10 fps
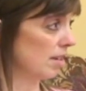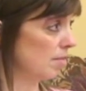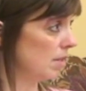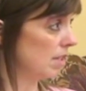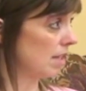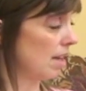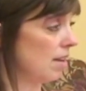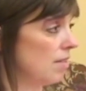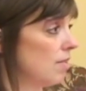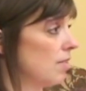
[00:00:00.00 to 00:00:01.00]
they're going to be
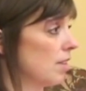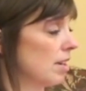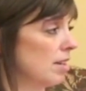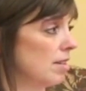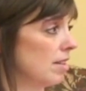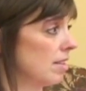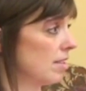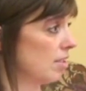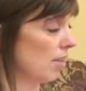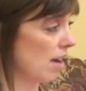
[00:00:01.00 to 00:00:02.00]
safe, they're going to
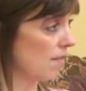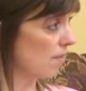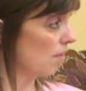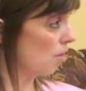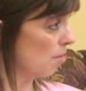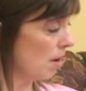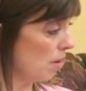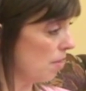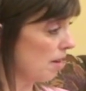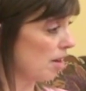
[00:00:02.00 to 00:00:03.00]
still have home
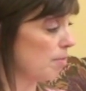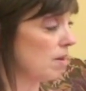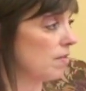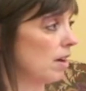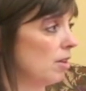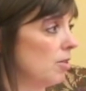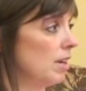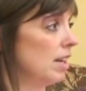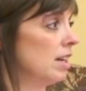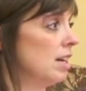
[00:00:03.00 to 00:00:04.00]
health therapy
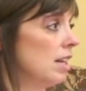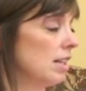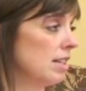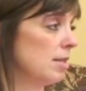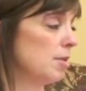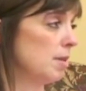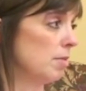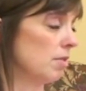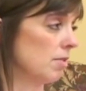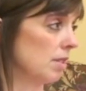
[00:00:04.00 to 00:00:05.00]
following. A lot of times
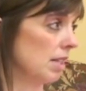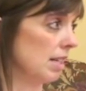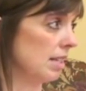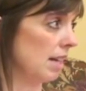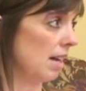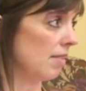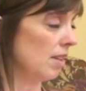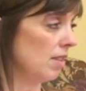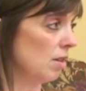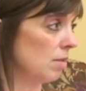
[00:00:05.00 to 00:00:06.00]
people don't realize that.
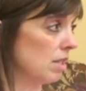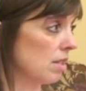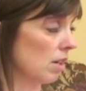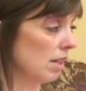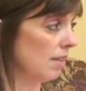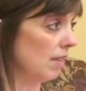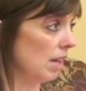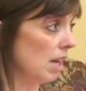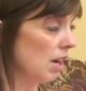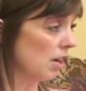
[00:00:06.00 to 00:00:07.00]
They think once they're
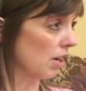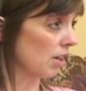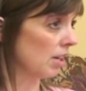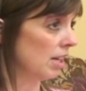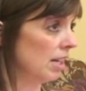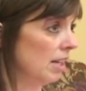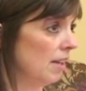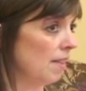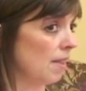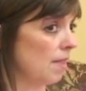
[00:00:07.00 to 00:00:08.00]
leaving here
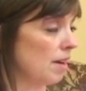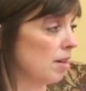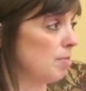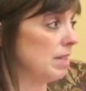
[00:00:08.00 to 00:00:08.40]
that